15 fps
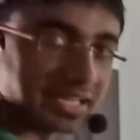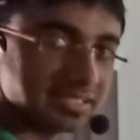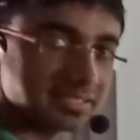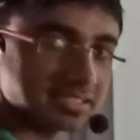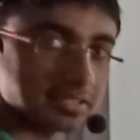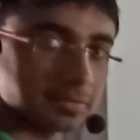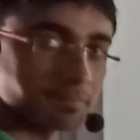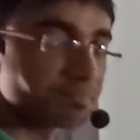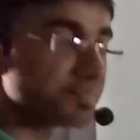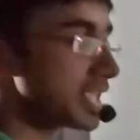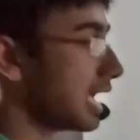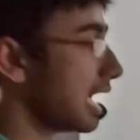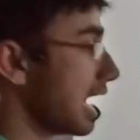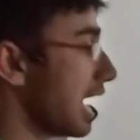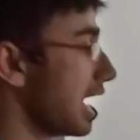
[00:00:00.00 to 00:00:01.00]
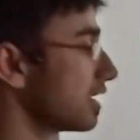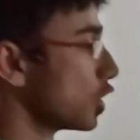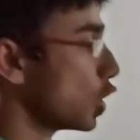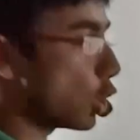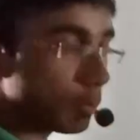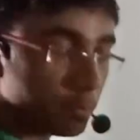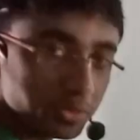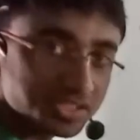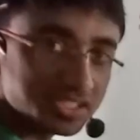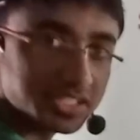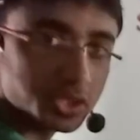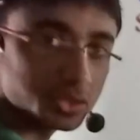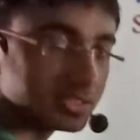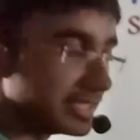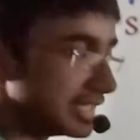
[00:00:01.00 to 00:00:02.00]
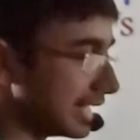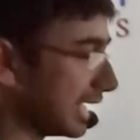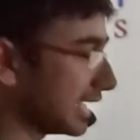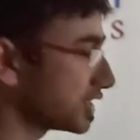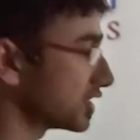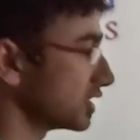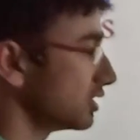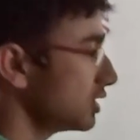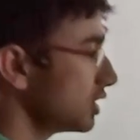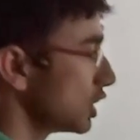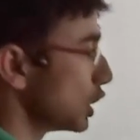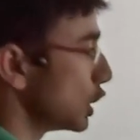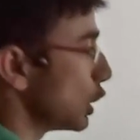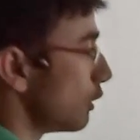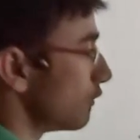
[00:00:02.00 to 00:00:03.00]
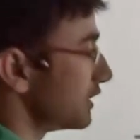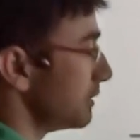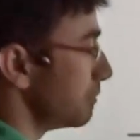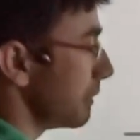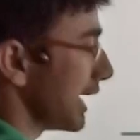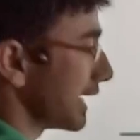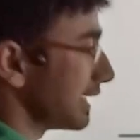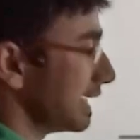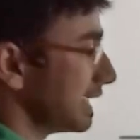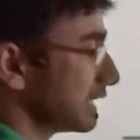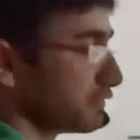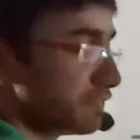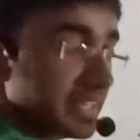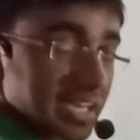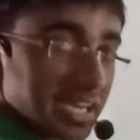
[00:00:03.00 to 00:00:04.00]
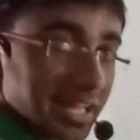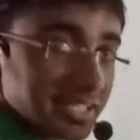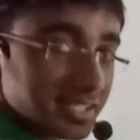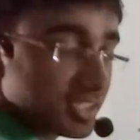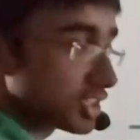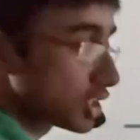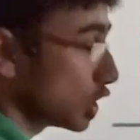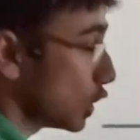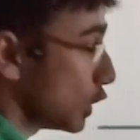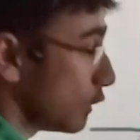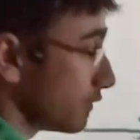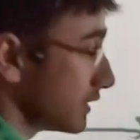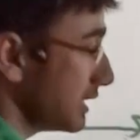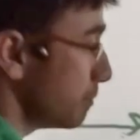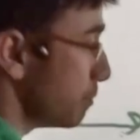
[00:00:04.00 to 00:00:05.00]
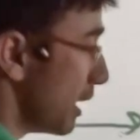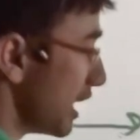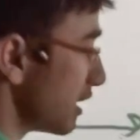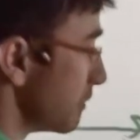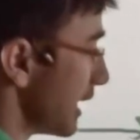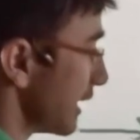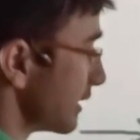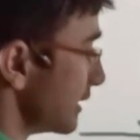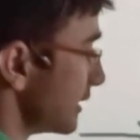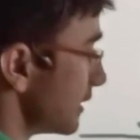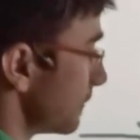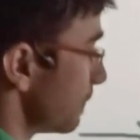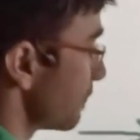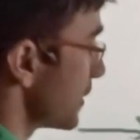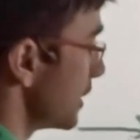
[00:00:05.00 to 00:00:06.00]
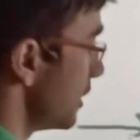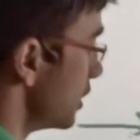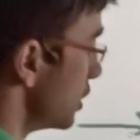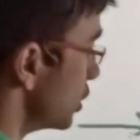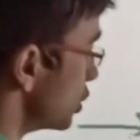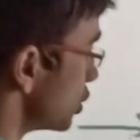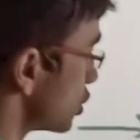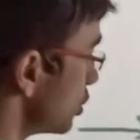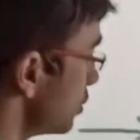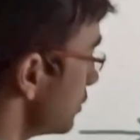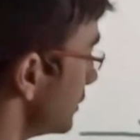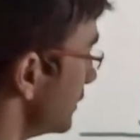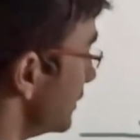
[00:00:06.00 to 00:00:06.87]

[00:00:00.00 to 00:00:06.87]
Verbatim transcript: lines are opposite to the direction of the magnetic field lines of the bar magnet. So